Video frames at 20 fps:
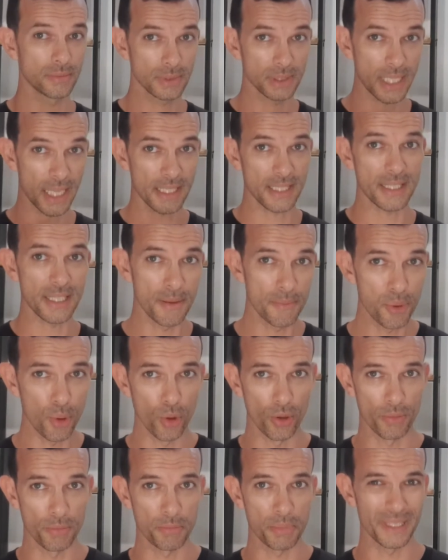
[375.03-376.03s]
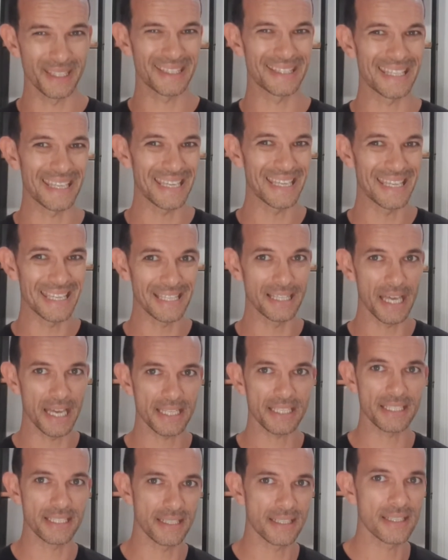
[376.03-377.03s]
That's the important bit, the
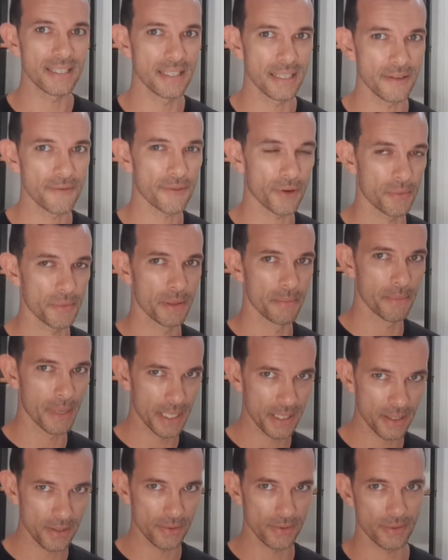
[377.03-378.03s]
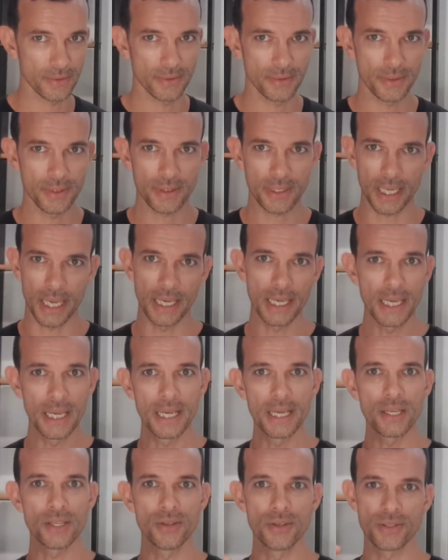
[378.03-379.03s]
elasticity from the muscle, okay?
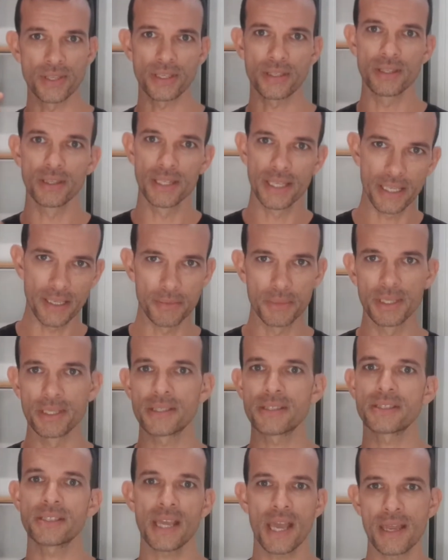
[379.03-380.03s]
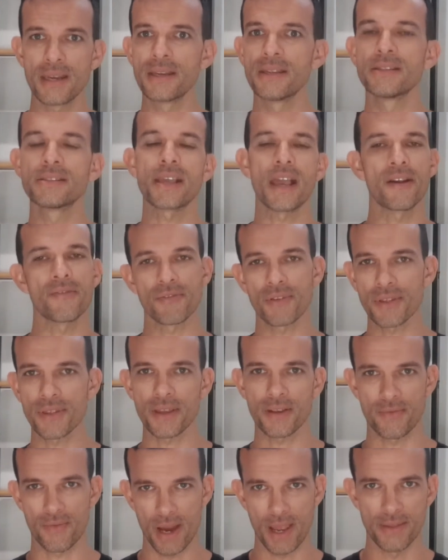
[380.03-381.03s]
Using the ligaments, tendons,
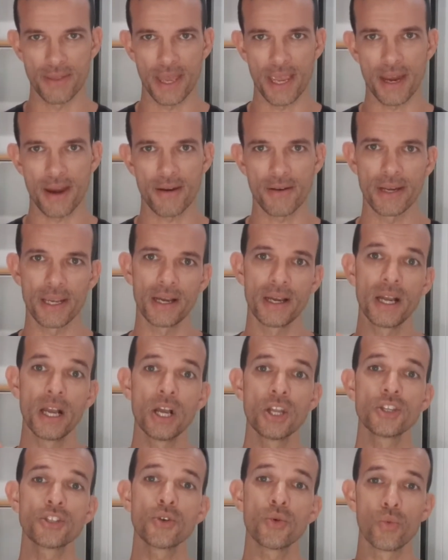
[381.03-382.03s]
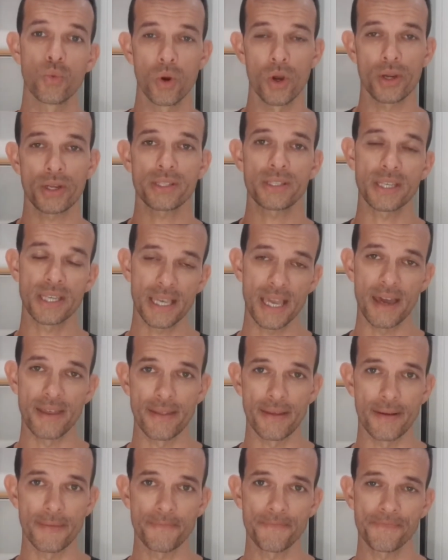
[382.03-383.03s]
everything around the area to work
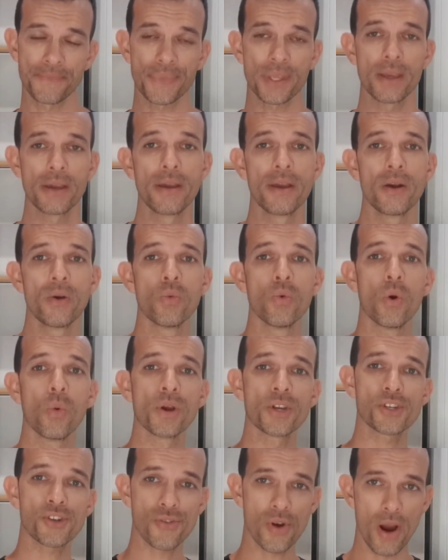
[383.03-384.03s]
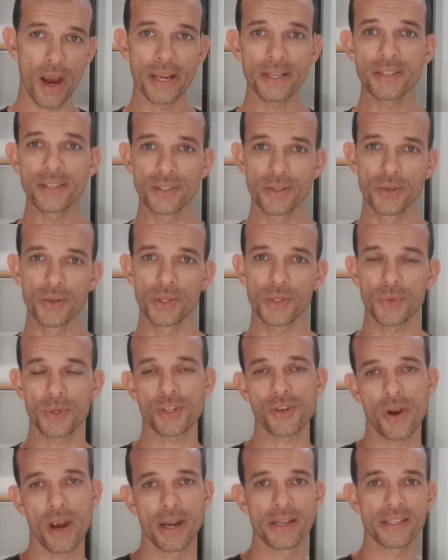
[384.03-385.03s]
together. What we're trying to do is we're
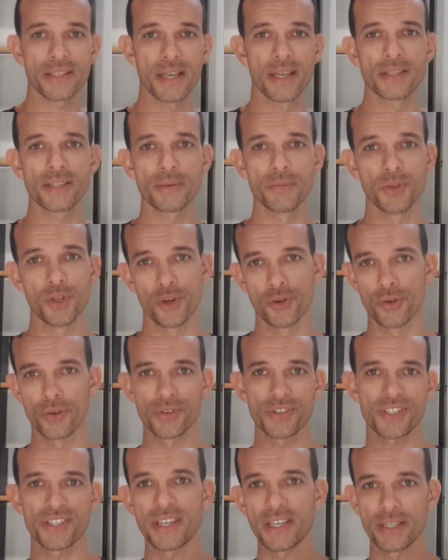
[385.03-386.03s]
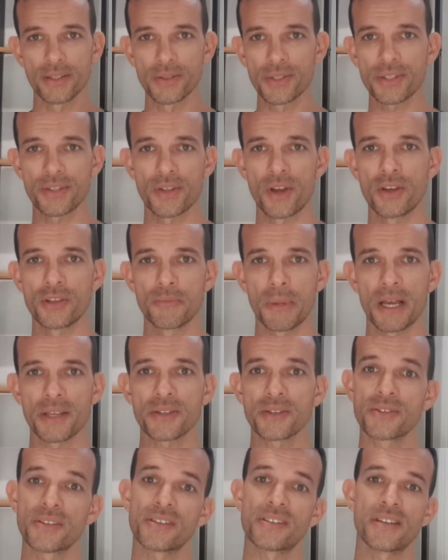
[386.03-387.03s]
trying to send some neural signals to those
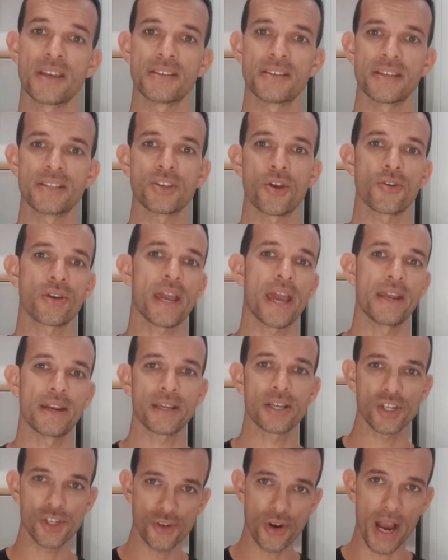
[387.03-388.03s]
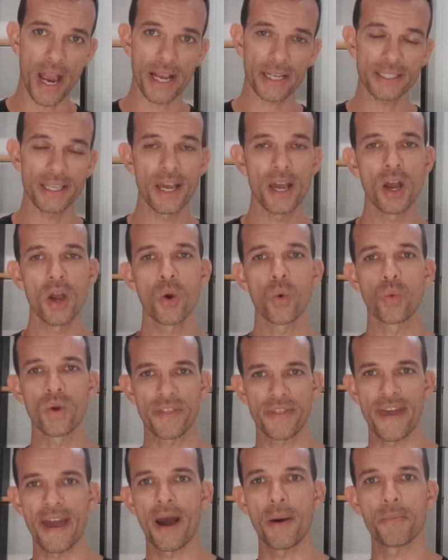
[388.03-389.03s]
muscles that says it's okay to contract
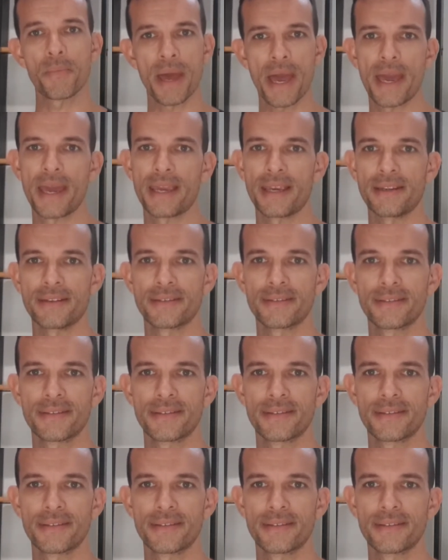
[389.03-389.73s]
without pain.